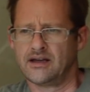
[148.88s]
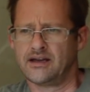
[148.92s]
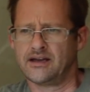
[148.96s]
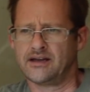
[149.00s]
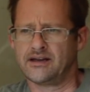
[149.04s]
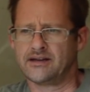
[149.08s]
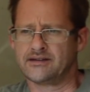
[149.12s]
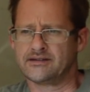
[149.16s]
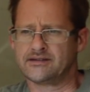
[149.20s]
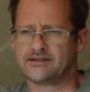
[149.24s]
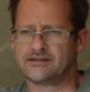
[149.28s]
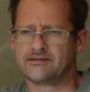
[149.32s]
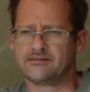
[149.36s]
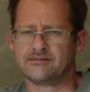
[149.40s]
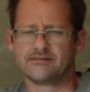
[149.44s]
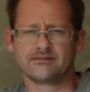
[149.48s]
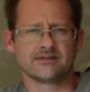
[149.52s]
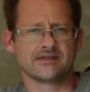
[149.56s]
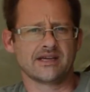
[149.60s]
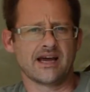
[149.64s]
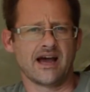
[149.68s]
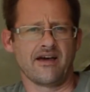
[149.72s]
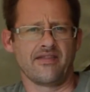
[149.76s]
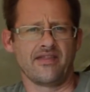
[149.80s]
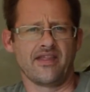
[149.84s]
and
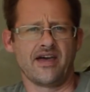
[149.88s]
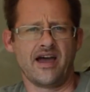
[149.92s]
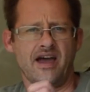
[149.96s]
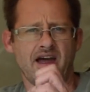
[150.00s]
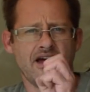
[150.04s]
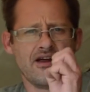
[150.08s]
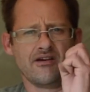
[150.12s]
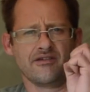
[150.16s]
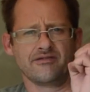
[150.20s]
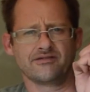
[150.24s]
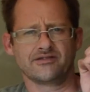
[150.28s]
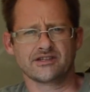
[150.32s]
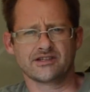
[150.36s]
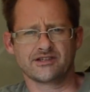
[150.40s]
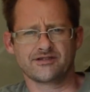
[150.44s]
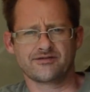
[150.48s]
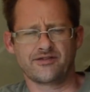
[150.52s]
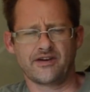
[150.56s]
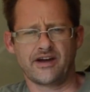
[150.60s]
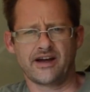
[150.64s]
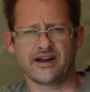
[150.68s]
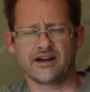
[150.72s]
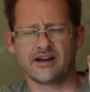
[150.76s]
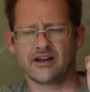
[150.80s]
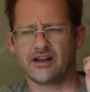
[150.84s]
down there I've just
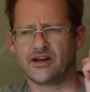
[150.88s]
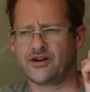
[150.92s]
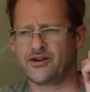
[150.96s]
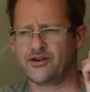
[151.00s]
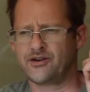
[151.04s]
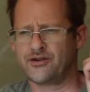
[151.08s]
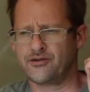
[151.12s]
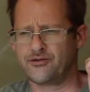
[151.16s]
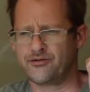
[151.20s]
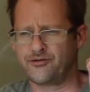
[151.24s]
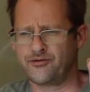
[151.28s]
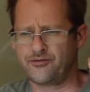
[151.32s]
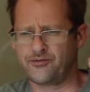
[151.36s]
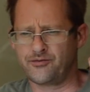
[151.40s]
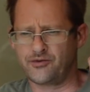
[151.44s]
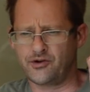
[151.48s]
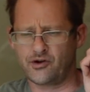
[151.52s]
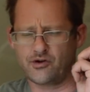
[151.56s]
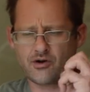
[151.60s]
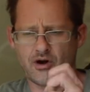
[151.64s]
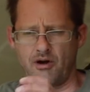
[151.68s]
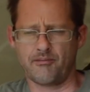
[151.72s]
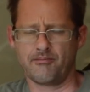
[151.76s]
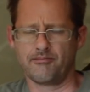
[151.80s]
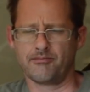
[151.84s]
fed a load of
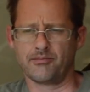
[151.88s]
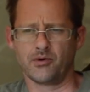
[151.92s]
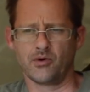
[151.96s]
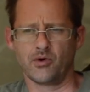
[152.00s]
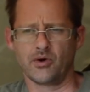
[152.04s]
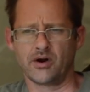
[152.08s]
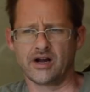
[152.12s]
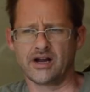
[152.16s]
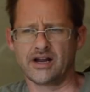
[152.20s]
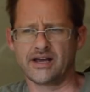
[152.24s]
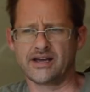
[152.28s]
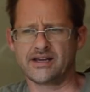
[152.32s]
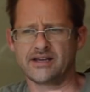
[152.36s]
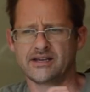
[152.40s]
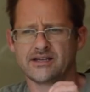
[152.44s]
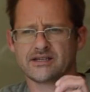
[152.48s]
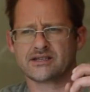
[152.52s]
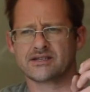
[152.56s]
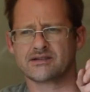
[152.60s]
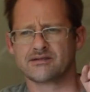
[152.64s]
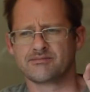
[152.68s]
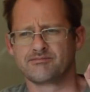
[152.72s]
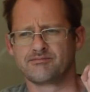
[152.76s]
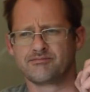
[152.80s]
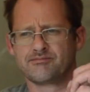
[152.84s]
crumb
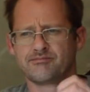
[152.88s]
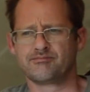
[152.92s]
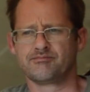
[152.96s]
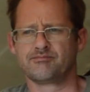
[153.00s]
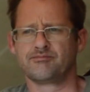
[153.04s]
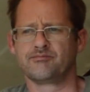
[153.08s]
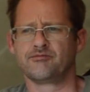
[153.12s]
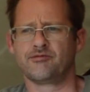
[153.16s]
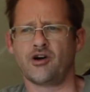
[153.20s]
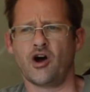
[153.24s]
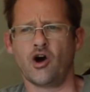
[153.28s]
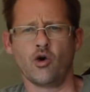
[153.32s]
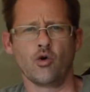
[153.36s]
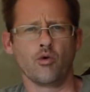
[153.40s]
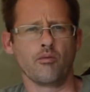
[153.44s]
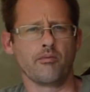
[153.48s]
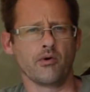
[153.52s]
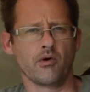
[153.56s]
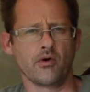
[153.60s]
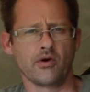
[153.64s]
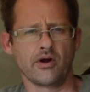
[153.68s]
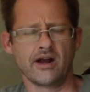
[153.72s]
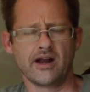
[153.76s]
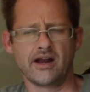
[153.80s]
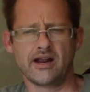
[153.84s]
boilies, whole
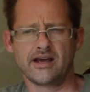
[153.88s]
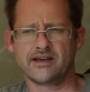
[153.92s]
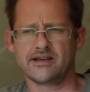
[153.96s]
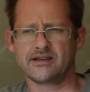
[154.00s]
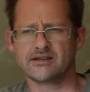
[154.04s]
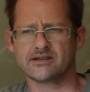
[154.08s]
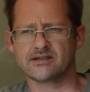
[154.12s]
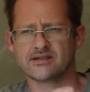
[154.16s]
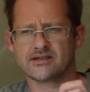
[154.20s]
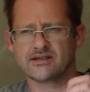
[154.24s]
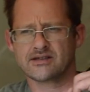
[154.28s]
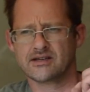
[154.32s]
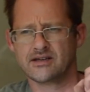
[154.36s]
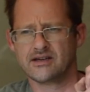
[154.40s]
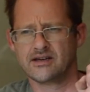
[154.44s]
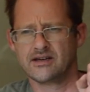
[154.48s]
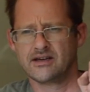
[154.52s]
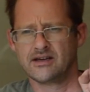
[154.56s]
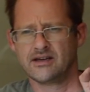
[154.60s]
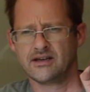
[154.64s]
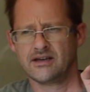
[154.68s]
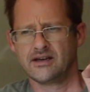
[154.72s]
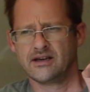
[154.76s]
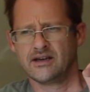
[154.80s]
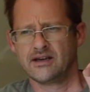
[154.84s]
boilies,
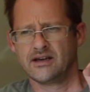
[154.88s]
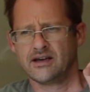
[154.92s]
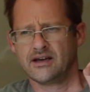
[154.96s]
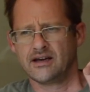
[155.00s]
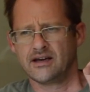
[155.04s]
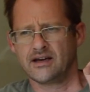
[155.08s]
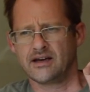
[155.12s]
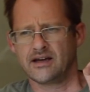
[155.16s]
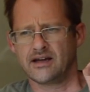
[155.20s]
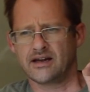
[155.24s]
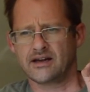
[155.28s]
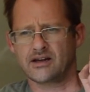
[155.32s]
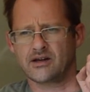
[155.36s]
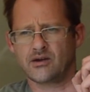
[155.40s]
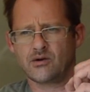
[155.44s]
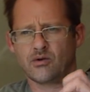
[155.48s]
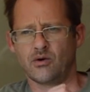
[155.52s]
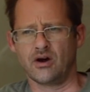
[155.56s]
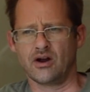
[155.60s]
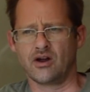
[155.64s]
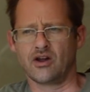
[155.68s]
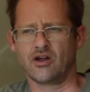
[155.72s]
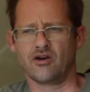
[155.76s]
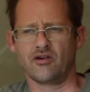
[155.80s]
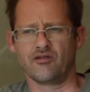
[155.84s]
and
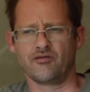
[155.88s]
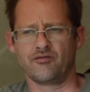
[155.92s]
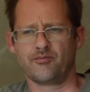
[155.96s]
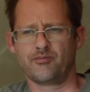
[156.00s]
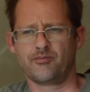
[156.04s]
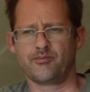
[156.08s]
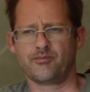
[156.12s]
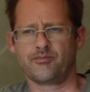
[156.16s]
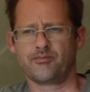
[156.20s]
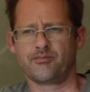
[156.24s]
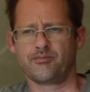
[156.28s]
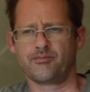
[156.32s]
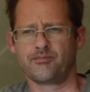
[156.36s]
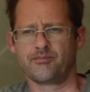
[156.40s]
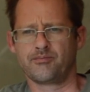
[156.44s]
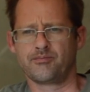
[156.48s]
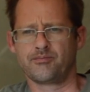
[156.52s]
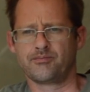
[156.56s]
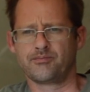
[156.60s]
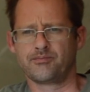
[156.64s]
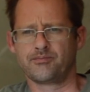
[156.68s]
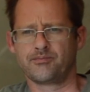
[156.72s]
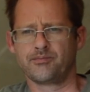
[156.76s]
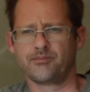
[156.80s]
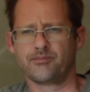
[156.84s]
quite a lot of
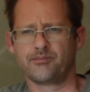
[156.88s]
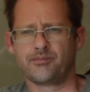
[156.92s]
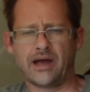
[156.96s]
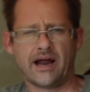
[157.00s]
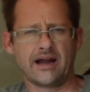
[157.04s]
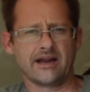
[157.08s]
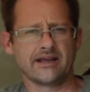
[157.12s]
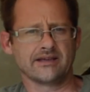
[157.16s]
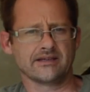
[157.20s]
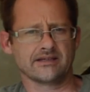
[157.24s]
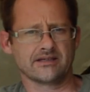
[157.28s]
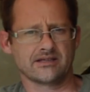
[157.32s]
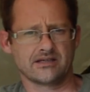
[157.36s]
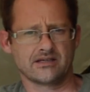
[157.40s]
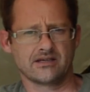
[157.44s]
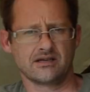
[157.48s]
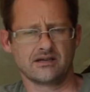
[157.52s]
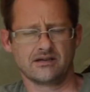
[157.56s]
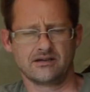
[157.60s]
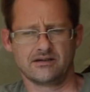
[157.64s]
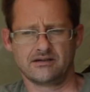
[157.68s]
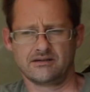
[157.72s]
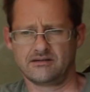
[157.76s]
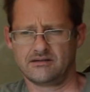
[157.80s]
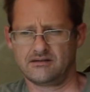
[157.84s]
pellets.
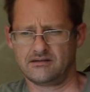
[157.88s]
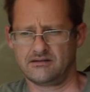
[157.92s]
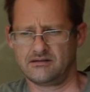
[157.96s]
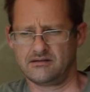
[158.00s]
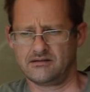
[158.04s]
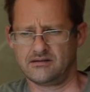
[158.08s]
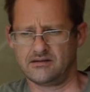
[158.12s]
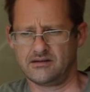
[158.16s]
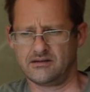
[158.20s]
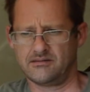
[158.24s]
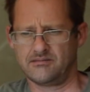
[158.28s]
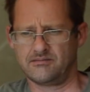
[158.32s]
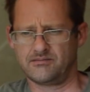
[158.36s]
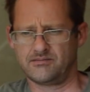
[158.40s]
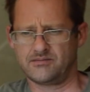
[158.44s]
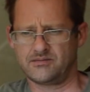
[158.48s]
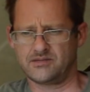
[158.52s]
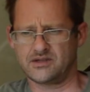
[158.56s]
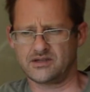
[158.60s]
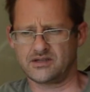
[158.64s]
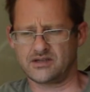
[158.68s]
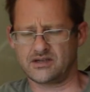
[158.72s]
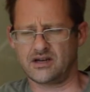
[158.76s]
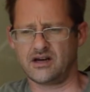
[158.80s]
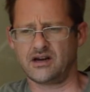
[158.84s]
I'm
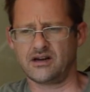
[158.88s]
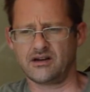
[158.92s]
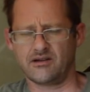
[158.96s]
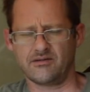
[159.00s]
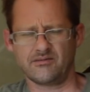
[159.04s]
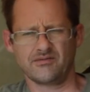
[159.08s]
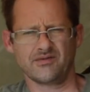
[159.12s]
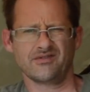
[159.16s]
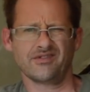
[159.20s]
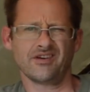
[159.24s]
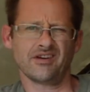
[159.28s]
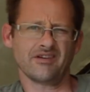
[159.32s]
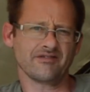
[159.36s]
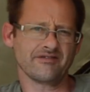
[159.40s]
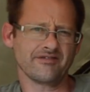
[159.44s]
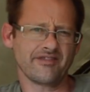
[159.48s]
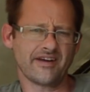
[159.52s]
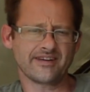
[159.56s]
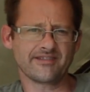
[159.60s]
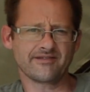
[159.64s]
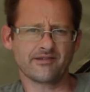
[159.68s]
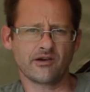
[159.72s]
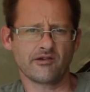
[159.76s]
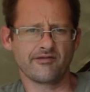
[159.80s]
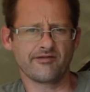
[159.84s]
just kind of
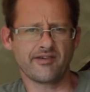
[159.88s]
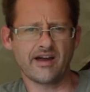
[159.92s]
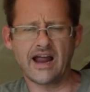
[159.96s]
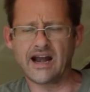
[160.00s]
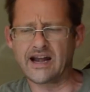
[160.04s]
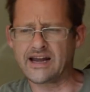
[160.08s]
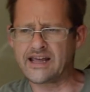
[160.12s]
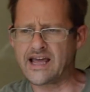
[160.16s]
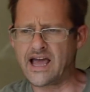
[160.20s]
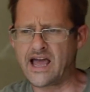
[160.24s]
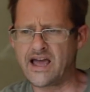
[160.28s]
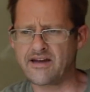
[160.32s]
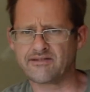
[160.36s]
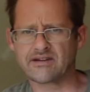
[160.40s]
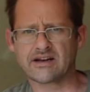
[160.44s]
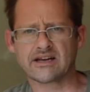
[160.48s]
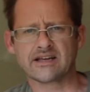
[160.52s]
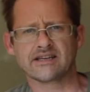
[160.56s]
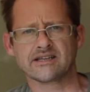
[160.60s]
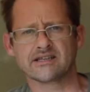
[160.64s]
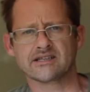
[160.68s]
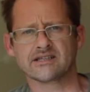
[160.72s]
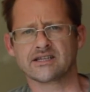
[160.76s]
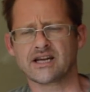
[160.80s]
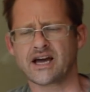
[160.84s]
fed fairly
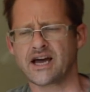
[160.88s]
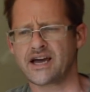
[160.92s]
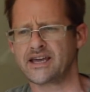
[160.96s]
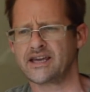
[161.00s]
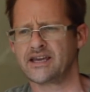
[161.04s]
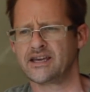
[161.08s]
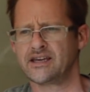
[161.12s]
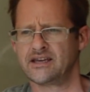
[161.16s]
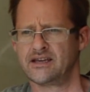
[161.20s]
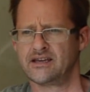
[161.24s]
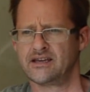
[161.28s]
heavily today.